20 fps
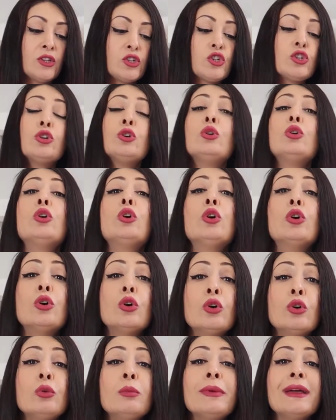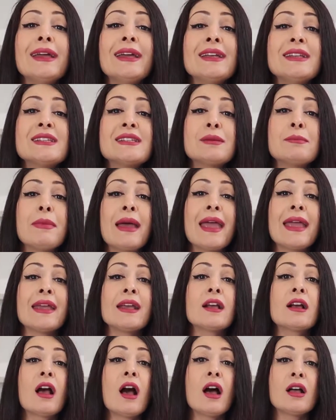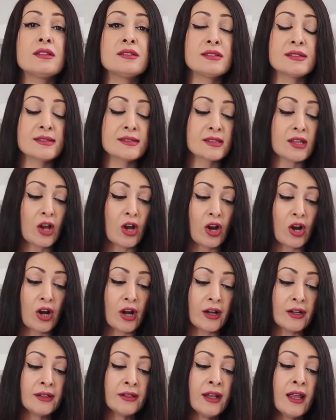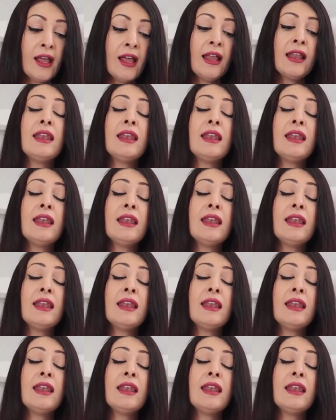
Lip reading: To whom it may concern,